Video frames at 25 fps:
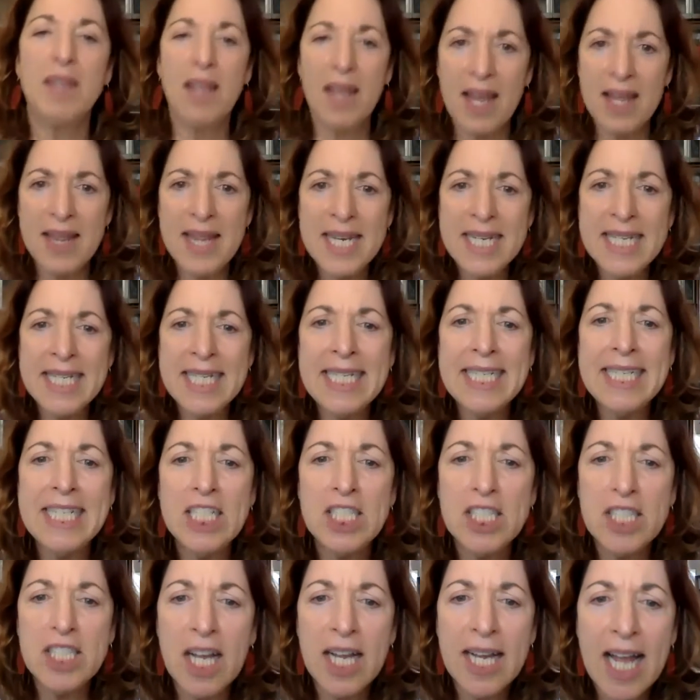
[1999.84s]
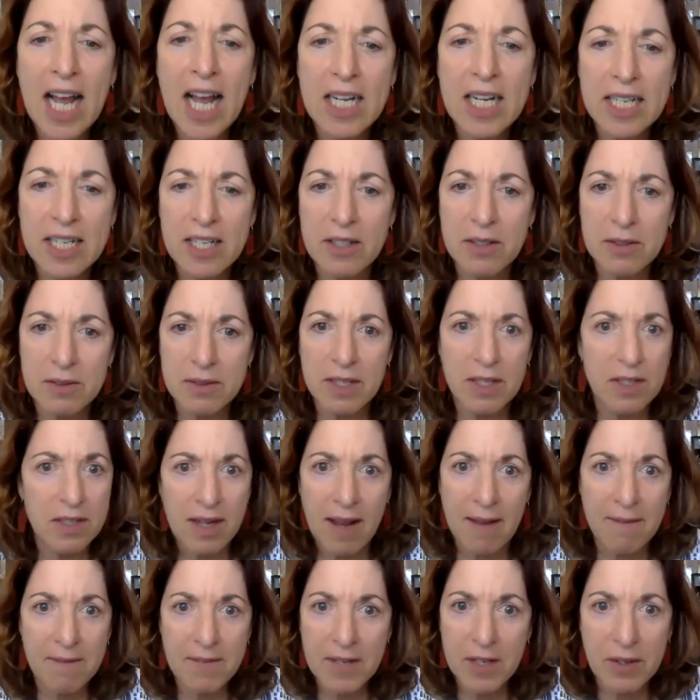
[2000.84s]
And they stick their tongue out at you. They're
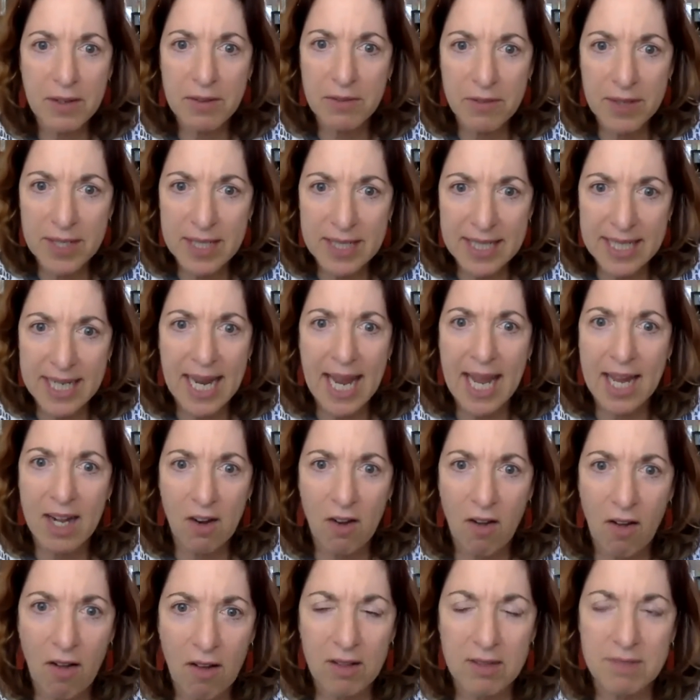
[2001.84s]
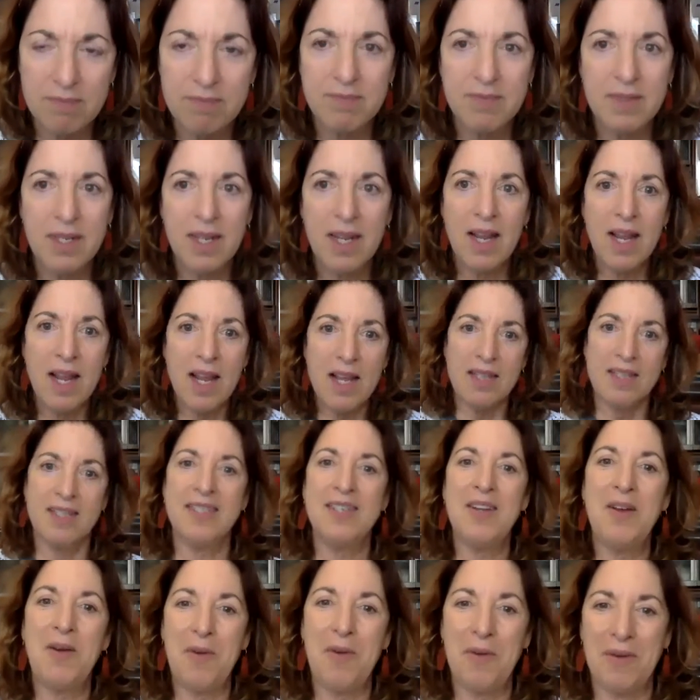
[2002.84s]
not very friendly at all.
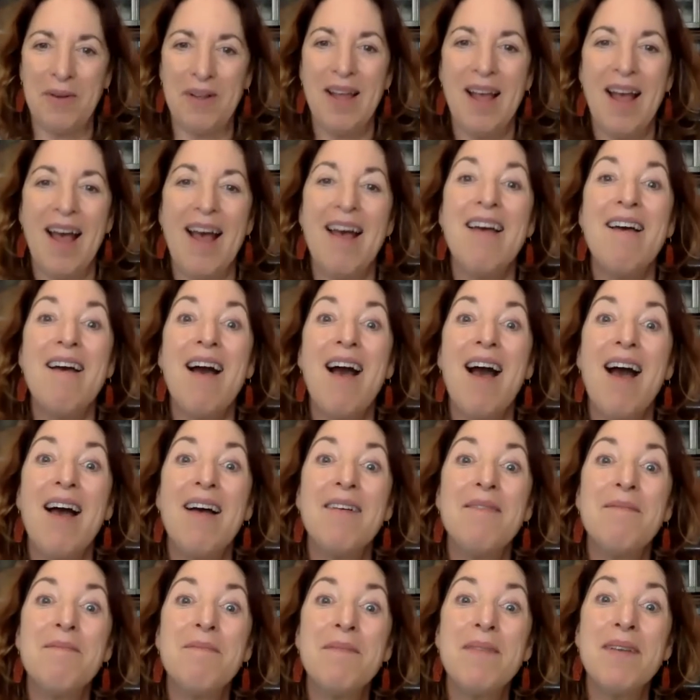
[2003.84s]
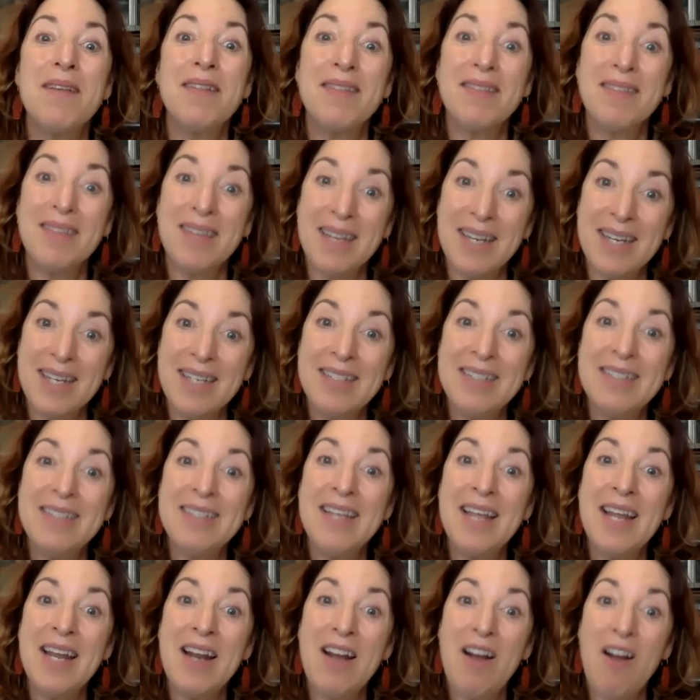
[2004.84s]
So things
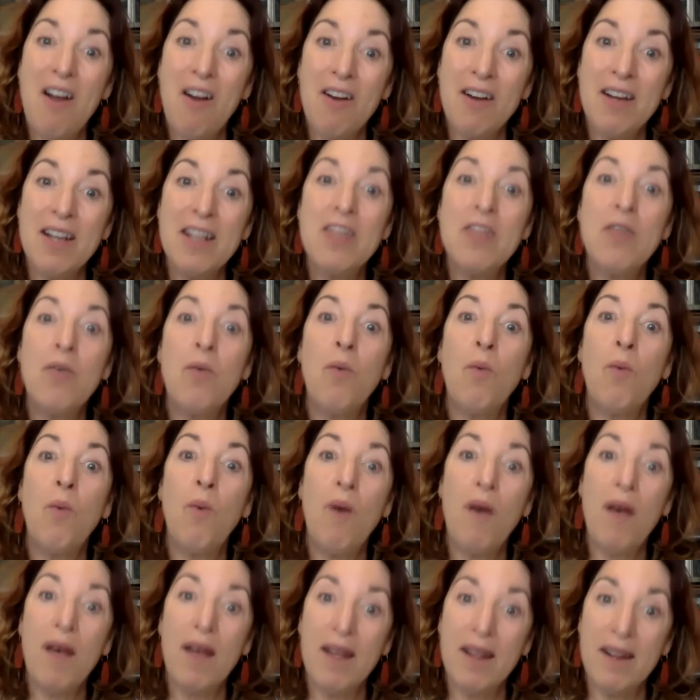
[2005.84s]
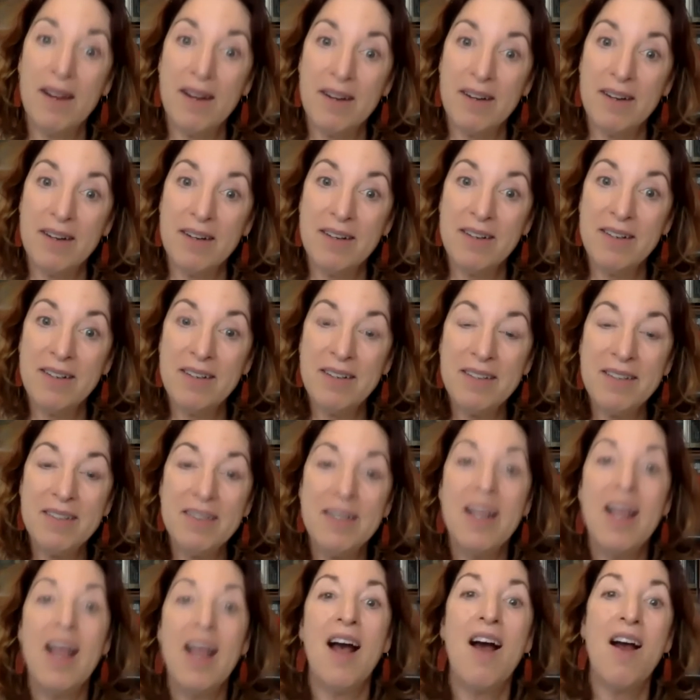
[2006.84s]
that are in the water
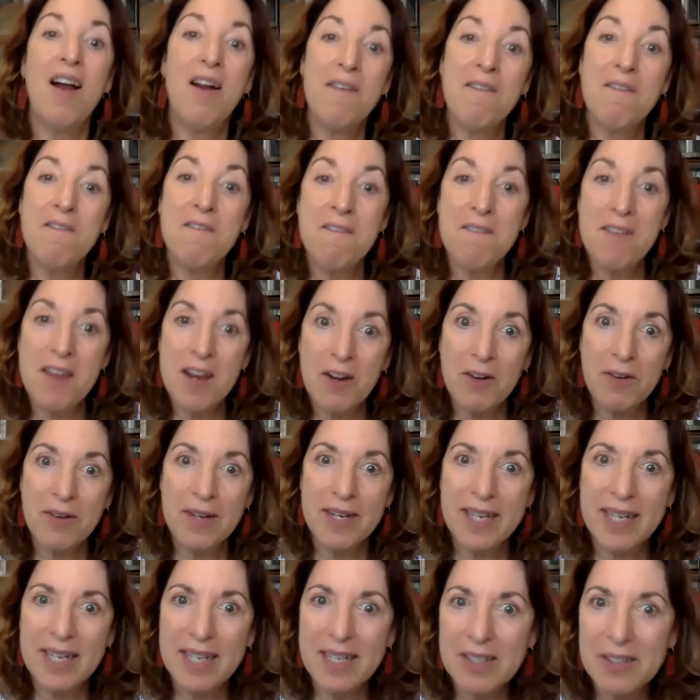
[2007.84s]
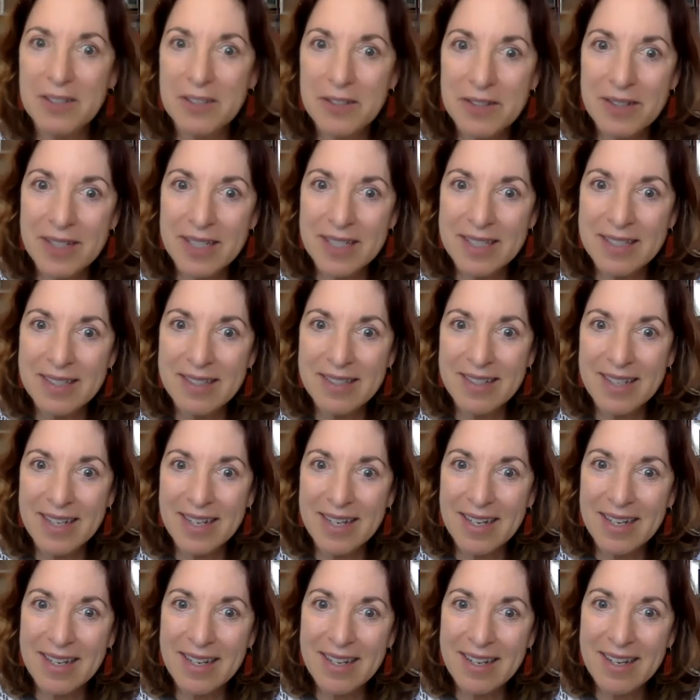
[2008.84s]
are very
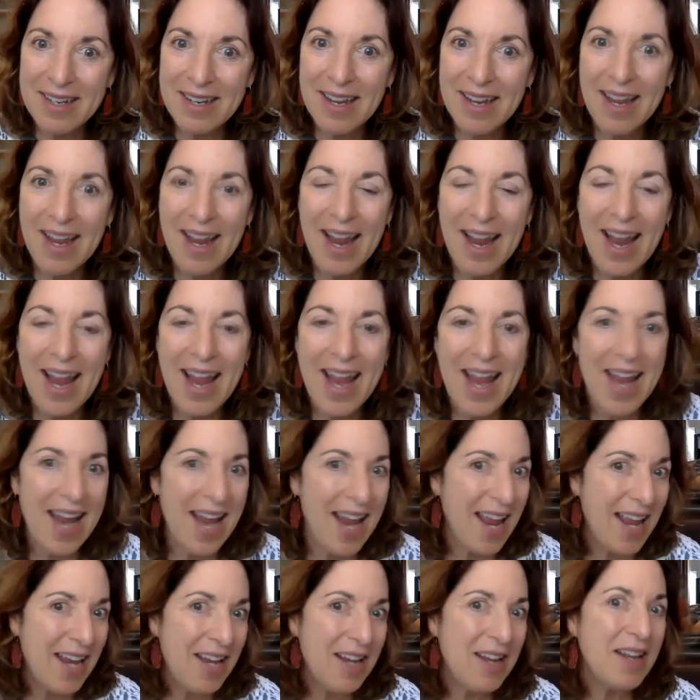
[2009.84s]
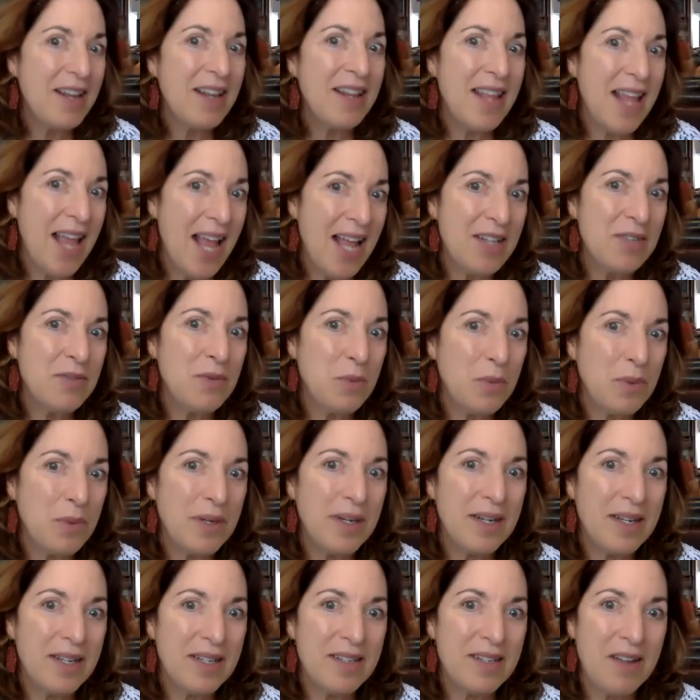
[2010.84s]
interesting, and that's what
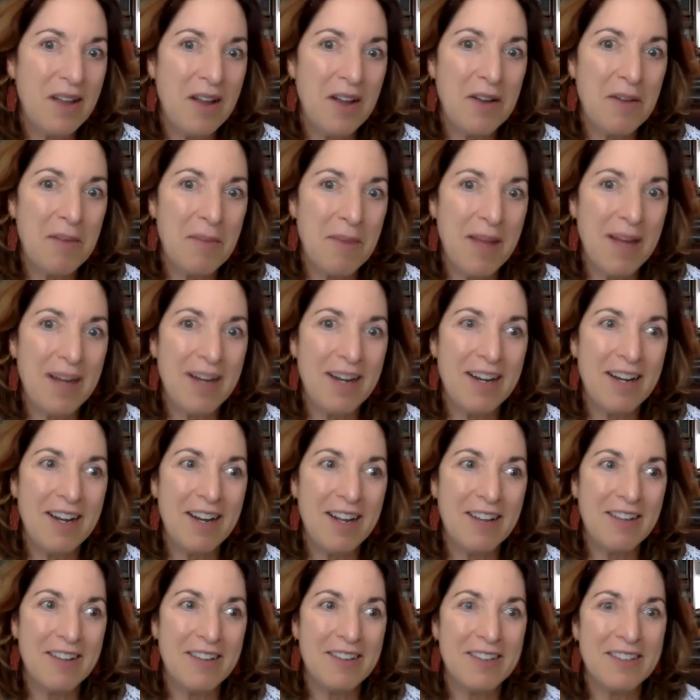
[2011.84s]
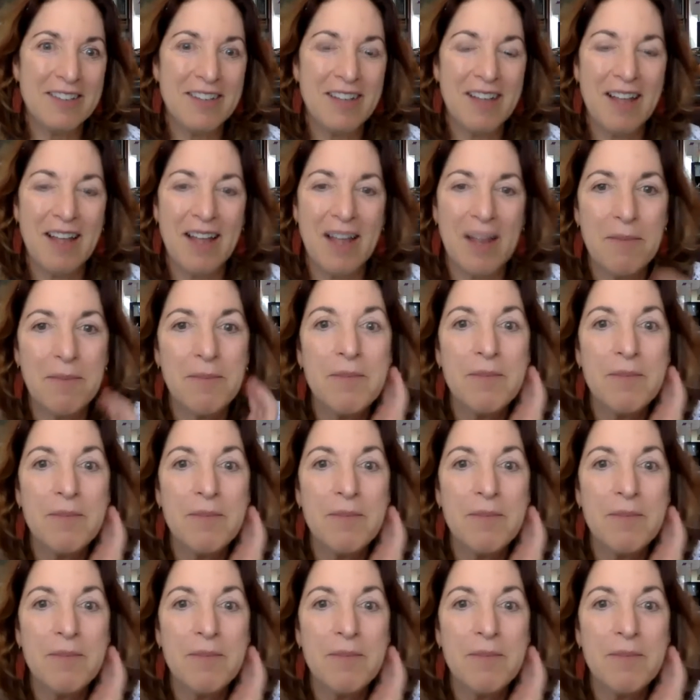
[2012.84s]
we're going to talk about another time.